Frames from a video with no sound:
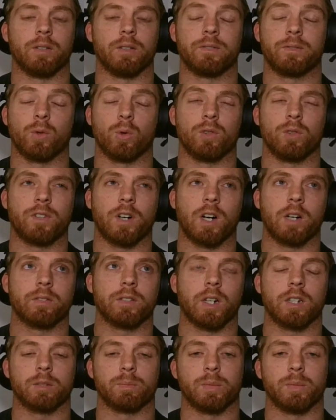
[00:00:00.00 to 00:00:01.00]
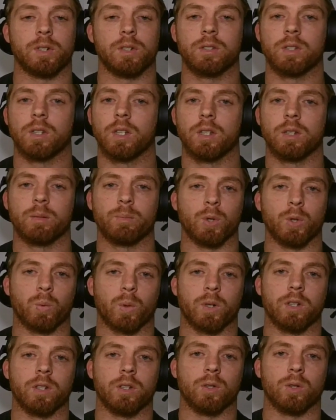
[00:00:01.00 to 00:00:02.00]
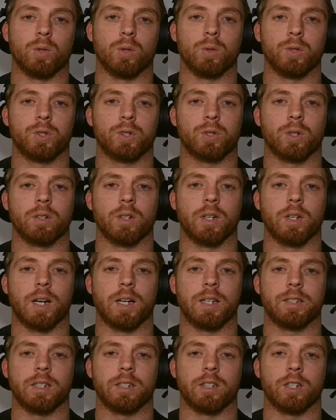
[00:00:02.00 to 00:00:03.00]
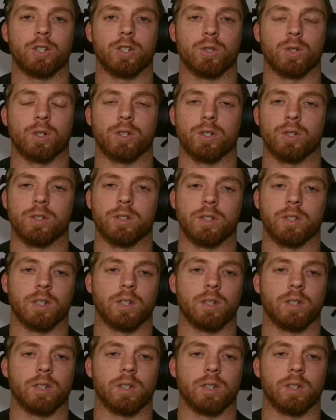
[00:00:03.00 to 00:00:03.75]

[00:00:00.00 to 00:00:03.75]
or 5 guys built, put one of your stronger guys in that you're not using